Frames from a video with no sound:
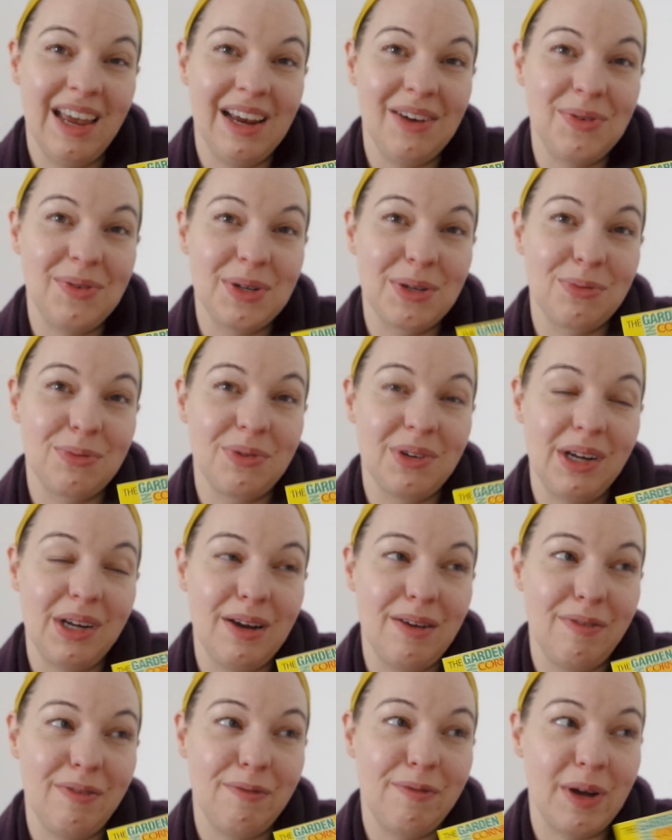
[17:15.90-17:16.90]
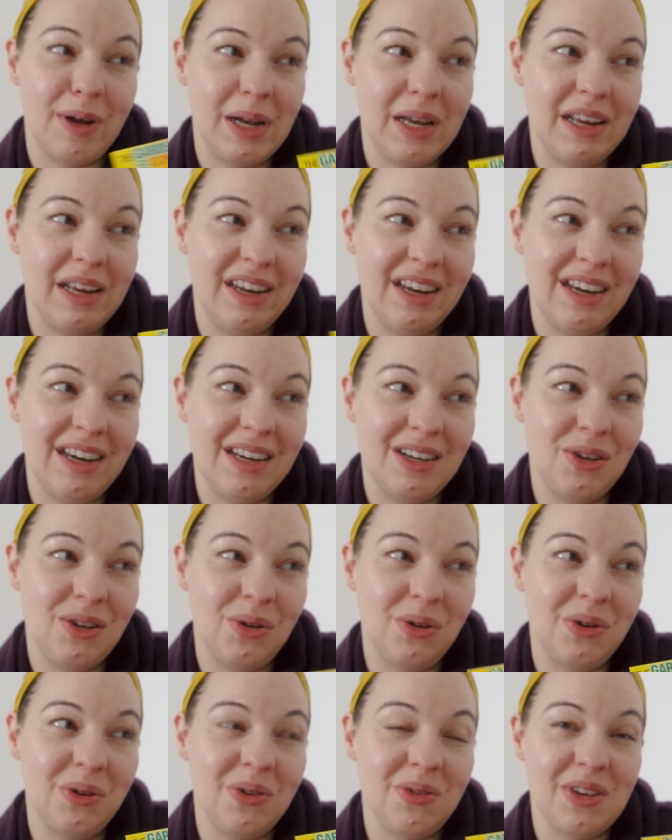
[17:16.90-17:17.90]
it was really fun
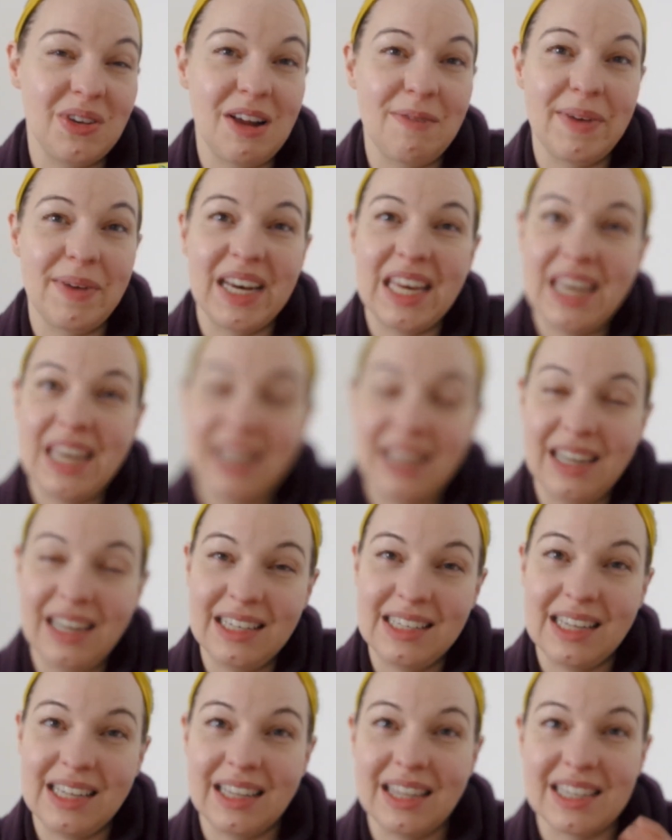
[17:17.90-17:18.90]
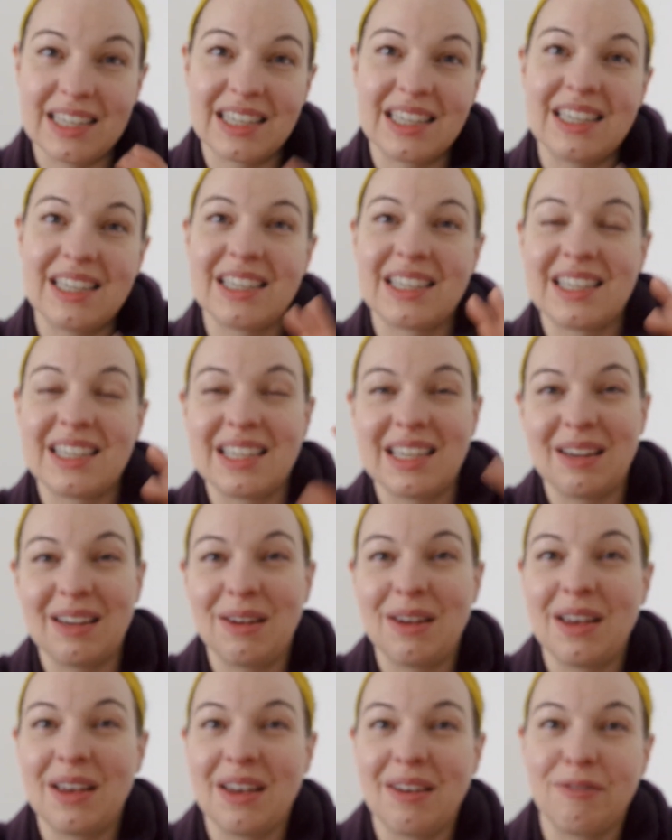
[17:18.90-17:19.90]
to tell my kids that this is
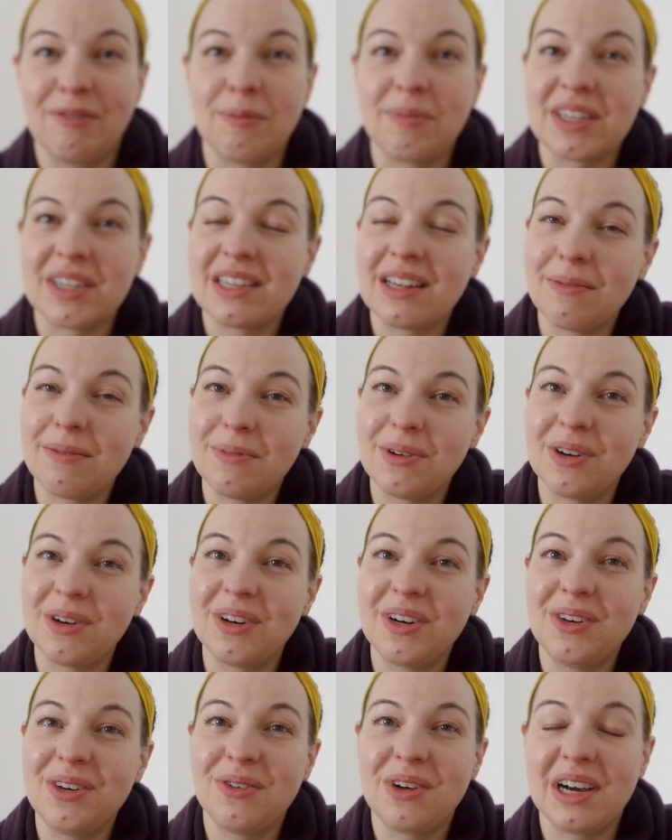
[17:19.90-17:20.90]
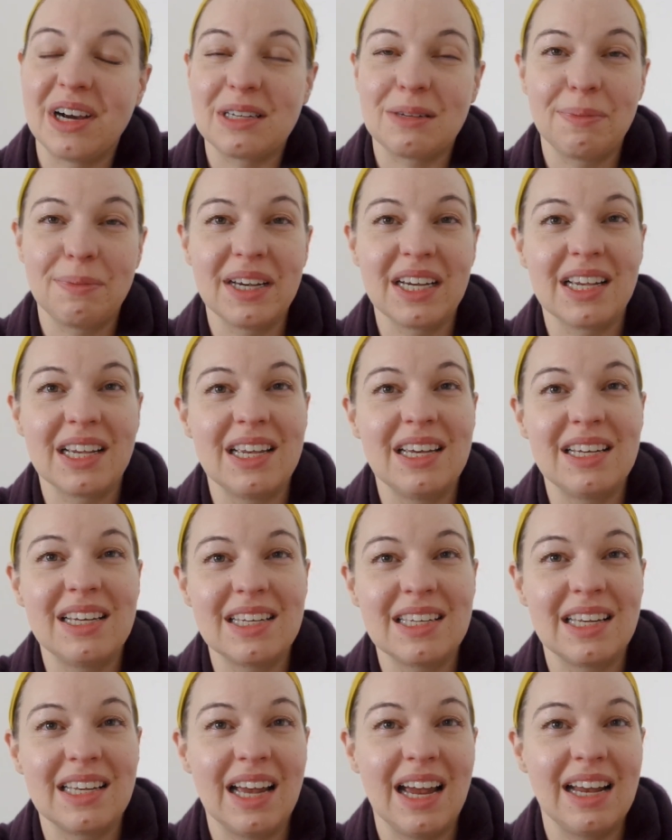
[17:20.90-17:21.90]
from the summer, you guys picked
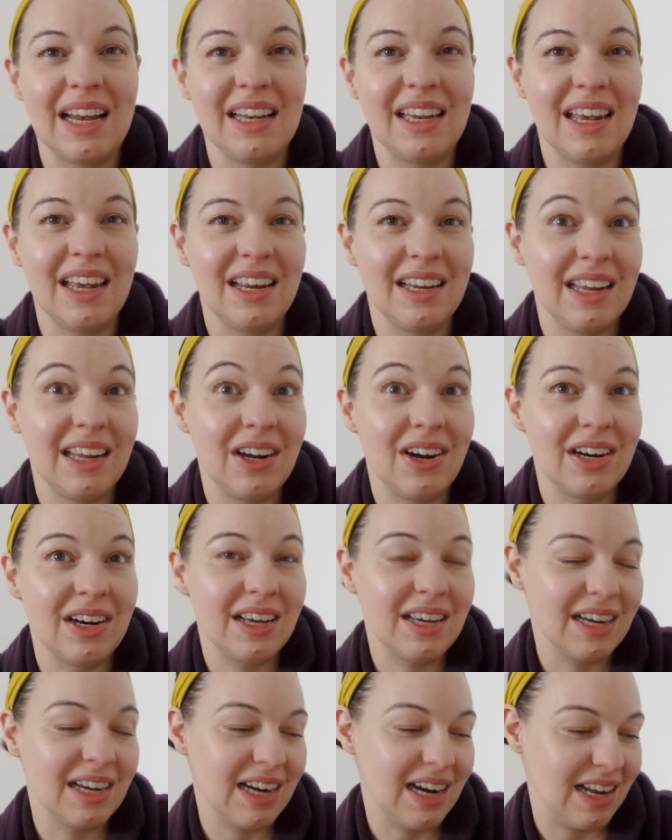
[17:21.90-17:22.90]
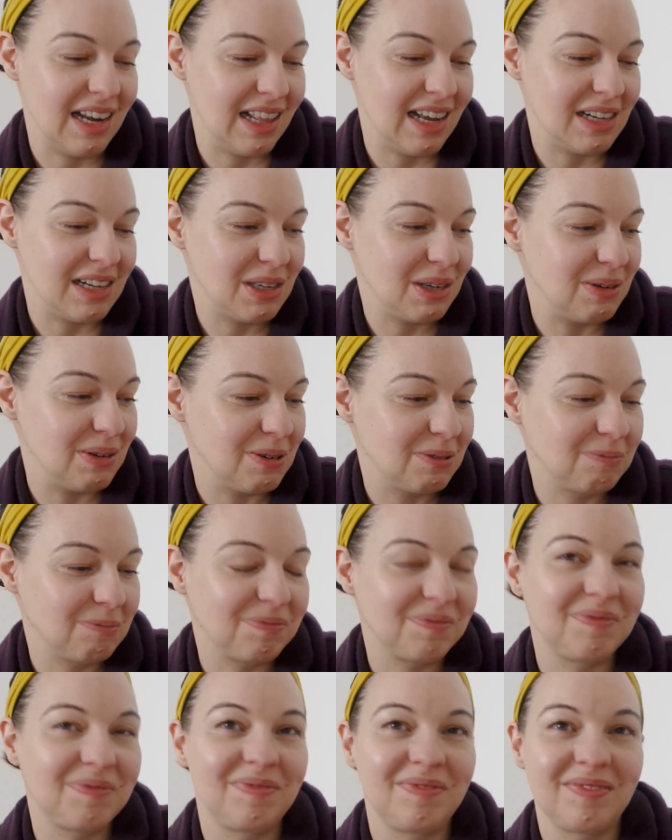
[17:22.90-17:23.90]
this, and they got a kick out of that too.
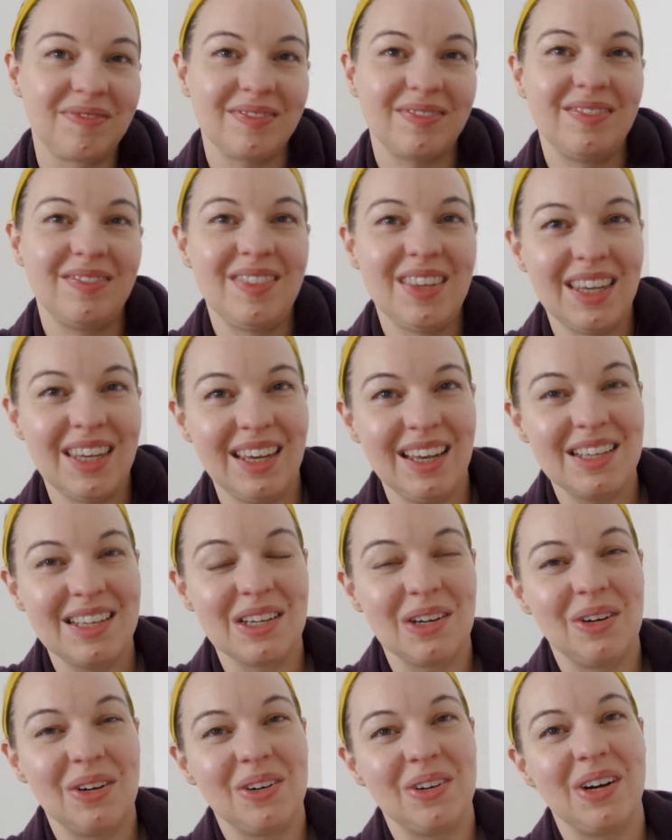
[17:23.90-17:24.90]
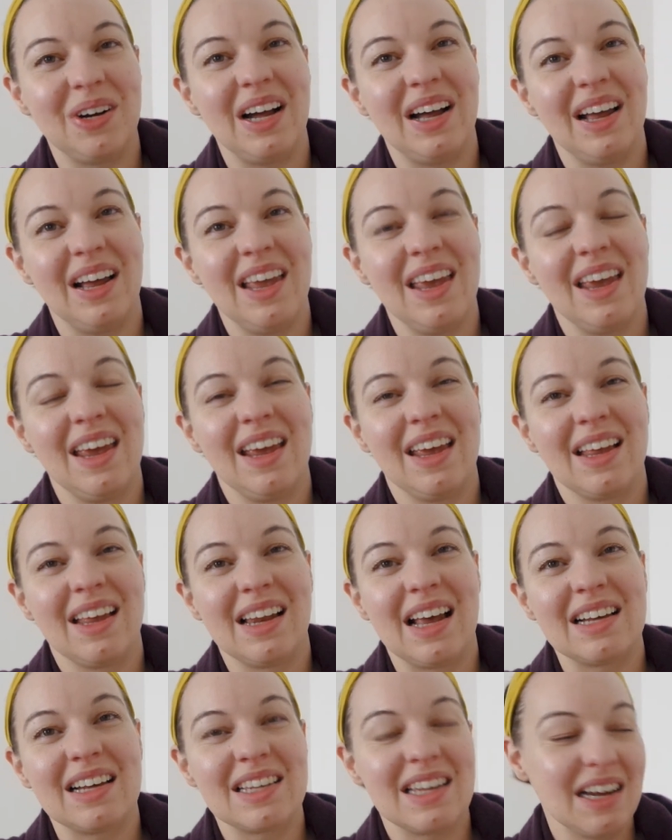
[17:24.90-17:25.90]
So
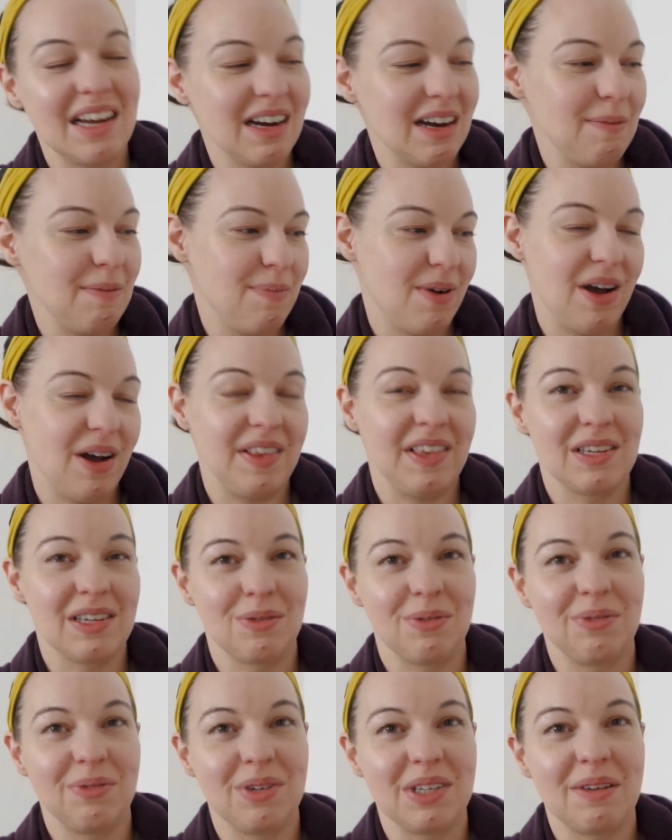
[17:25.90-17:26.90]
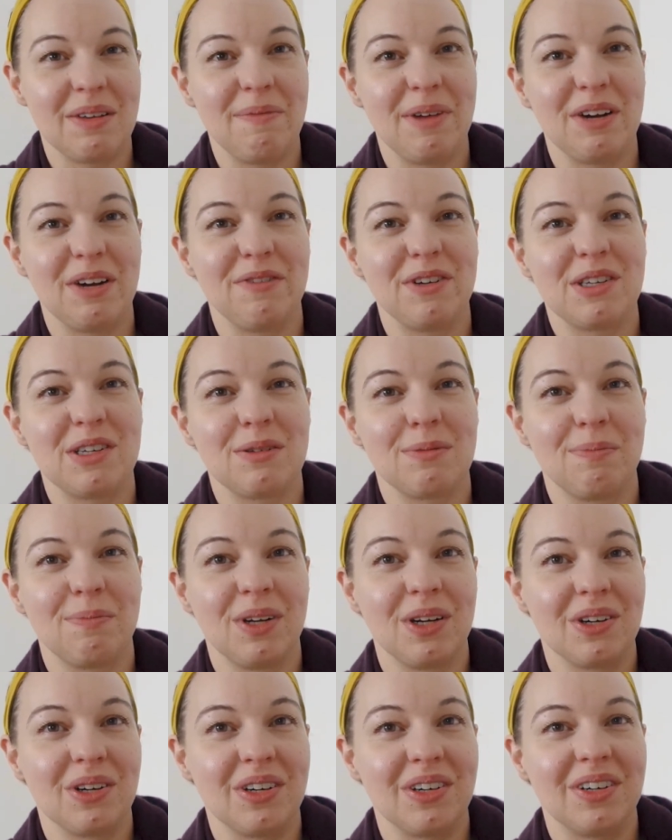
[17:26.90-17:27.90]
last thing I bought, this one was a bit of a
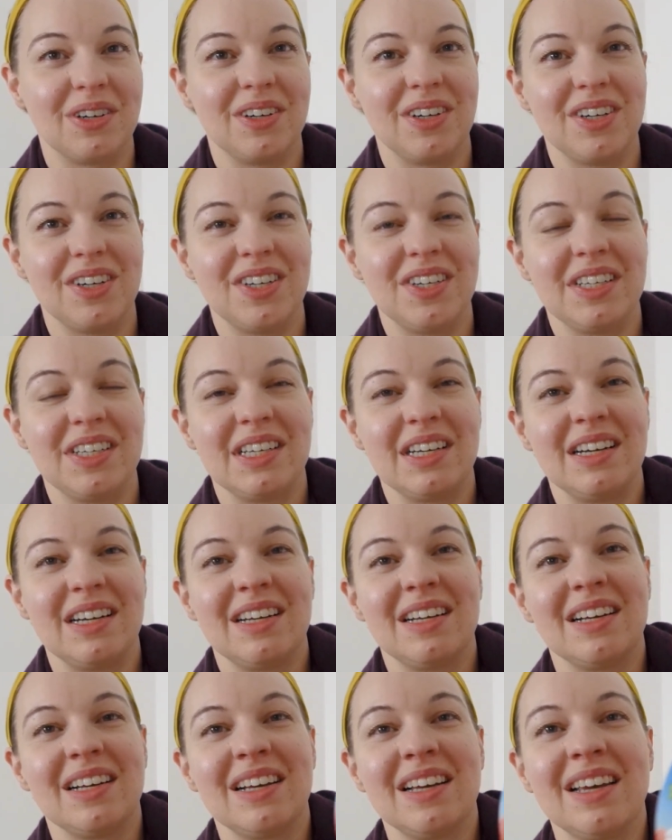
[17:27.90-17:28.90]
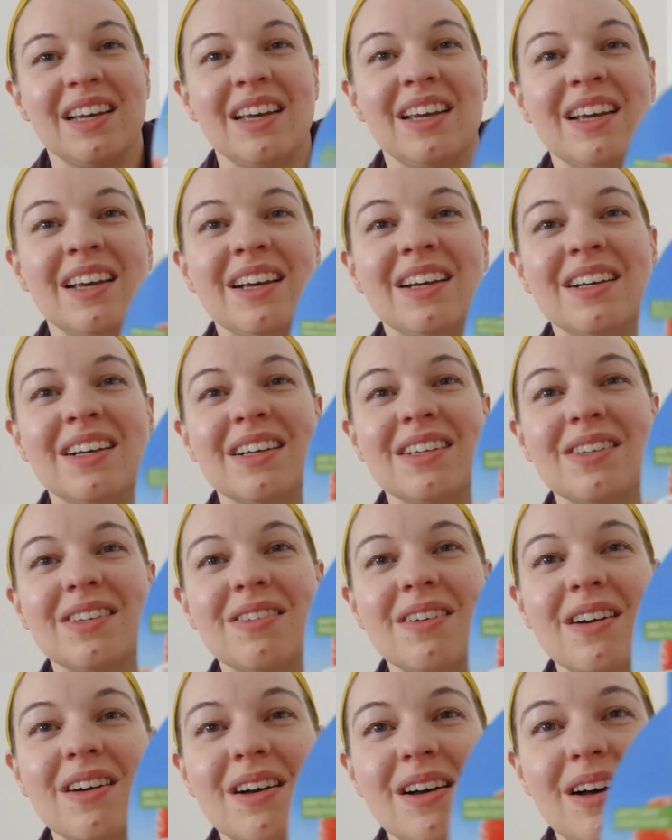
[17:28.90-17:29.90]
splurge.
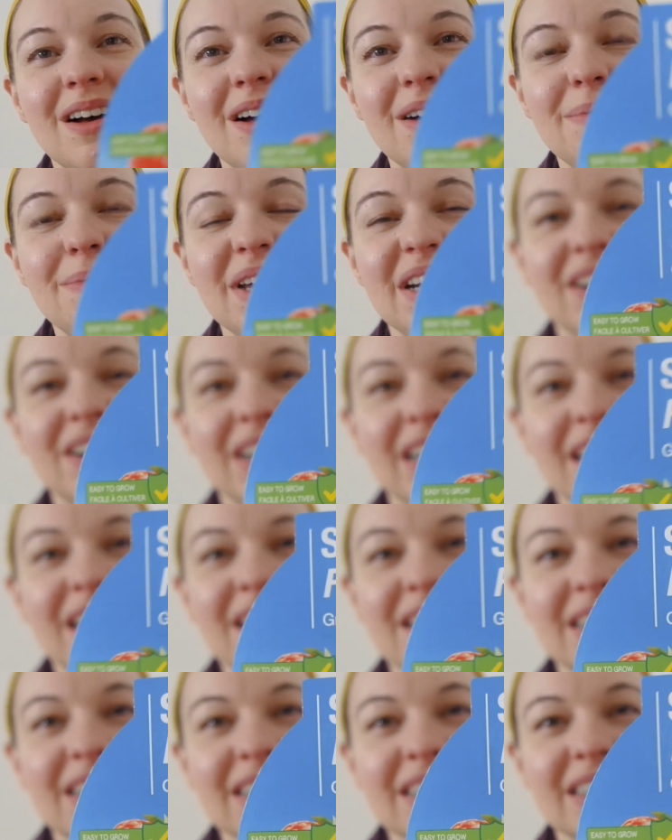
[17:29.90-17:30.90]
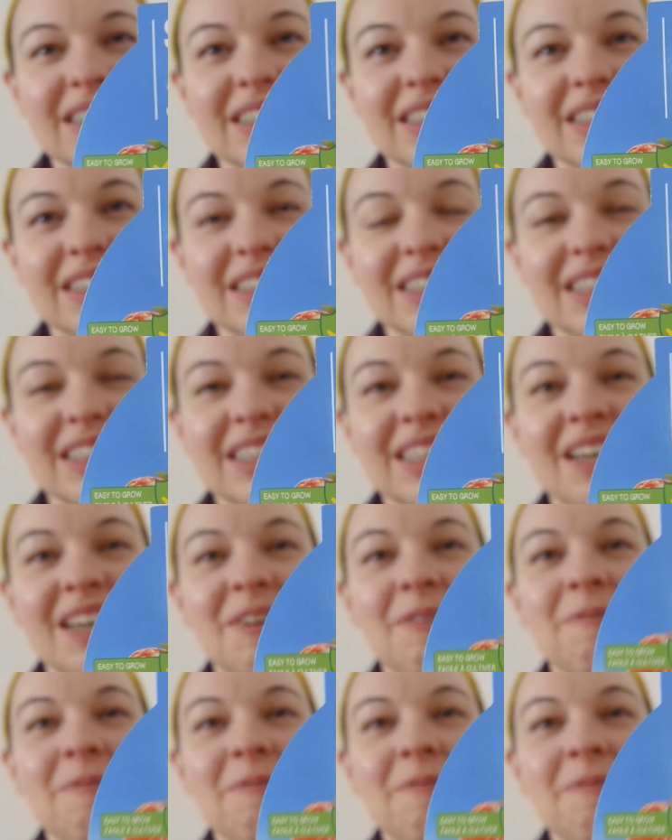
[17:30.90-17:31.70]
Strawberries.